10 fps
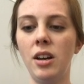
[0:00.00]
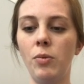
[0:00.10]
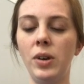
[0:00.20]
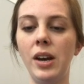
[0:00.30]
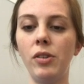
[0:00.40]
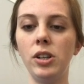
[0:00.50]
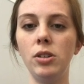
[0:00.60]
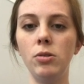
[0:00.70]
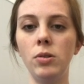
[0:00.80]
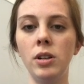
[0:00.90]
whenever
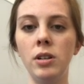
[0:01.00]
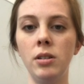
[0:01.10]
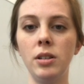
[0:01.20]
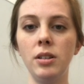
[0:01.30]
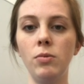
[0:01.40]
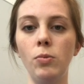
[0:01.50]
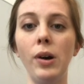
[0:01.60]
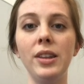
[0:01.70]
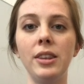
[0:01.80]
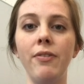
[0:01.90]
you
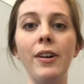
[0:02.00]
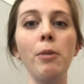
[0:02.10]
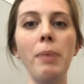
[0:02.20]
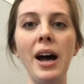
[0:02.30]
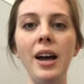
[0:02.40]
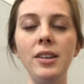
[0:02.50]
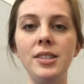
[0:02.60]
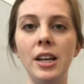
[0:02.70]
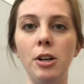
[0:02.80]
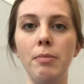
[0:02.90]
wet the felt pads,
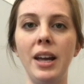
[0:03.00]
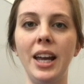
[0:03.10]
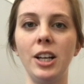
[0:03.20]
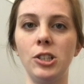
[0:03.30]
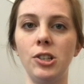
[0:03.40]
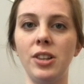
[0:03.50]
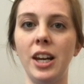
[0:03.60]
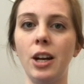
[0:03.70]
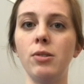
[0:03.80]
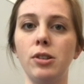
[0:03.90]
that you're making sure
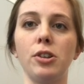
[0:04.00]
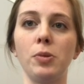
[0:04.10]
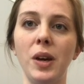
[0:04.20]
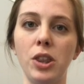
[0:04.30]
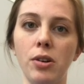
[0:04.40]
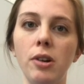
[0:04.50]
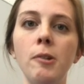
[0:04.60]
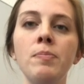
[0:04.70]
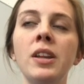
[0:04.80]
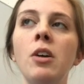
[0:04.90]
that it goes all the way through.